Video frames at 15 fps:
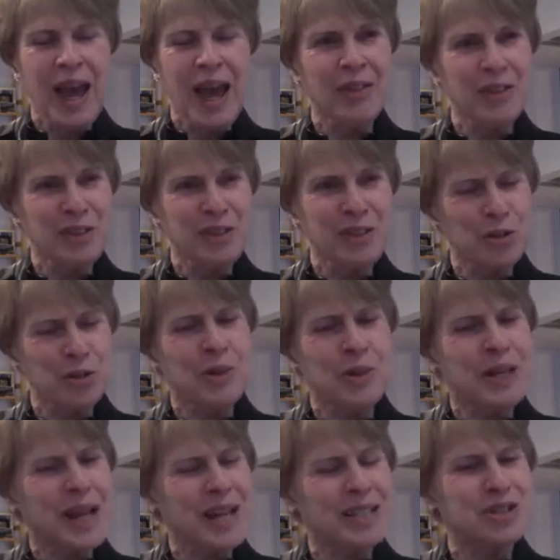And the third
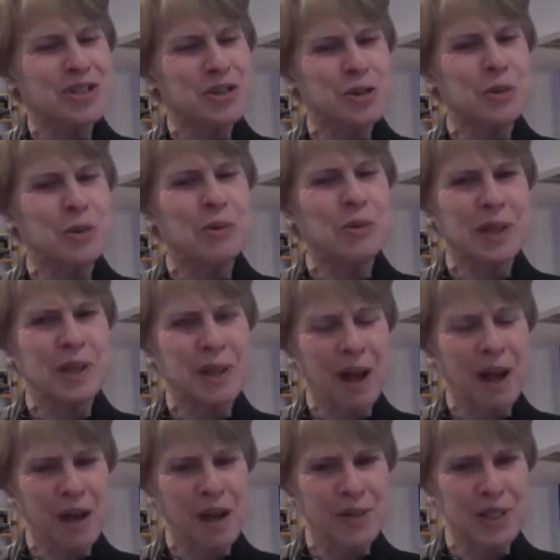one has to do with
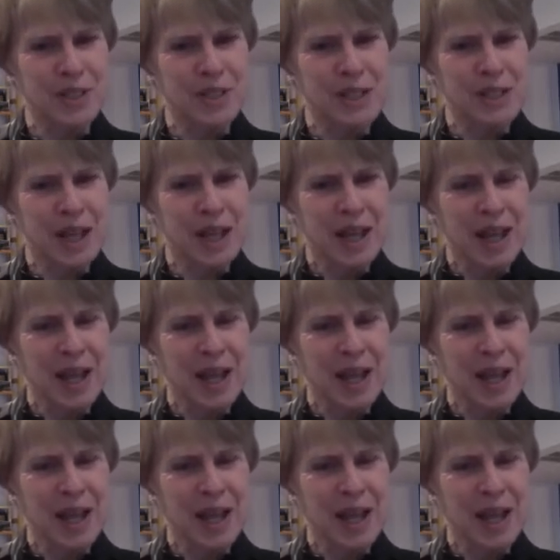confidence.